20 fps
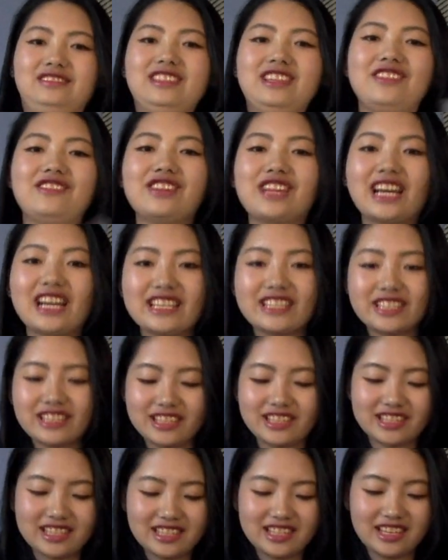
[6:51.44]
You guys can
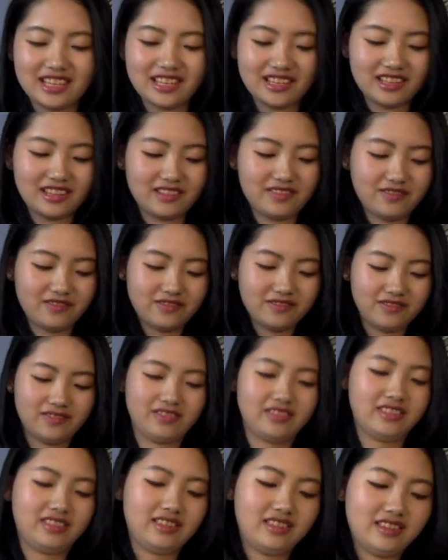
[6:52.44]
see it.
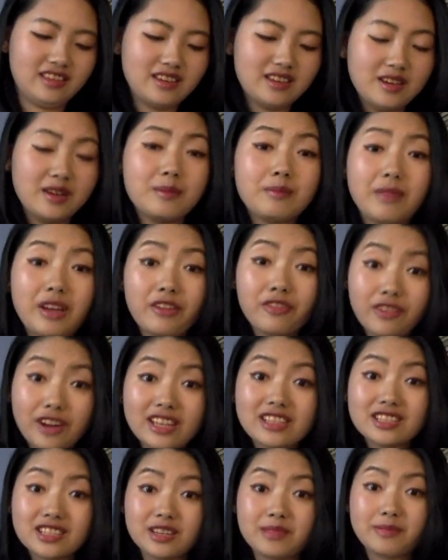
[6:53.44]
My
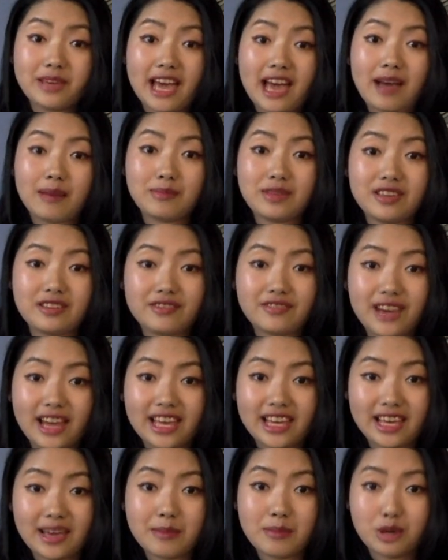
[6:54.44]
friends will be happy if I
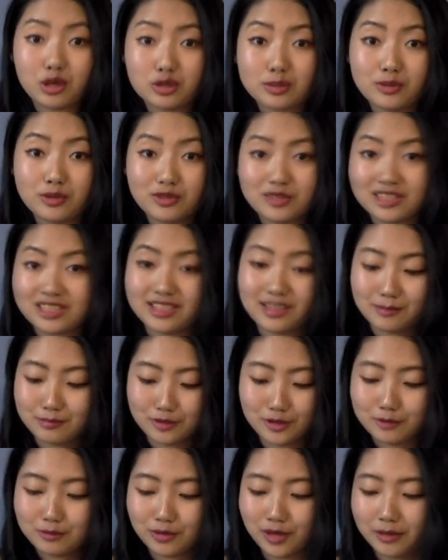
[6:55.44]
get multiple because
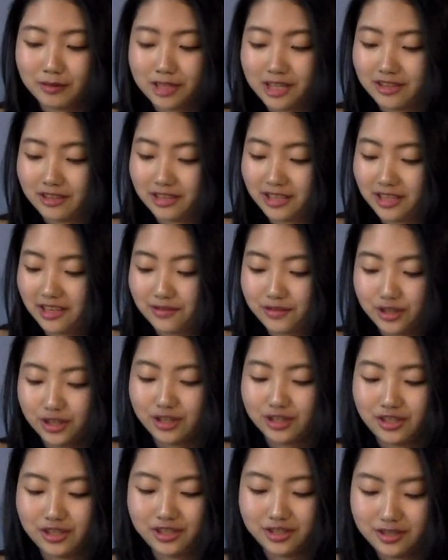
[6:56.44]
I'm probably going to give
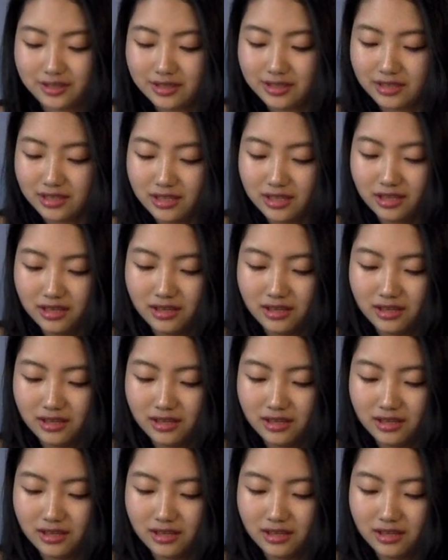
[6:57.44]
her hers.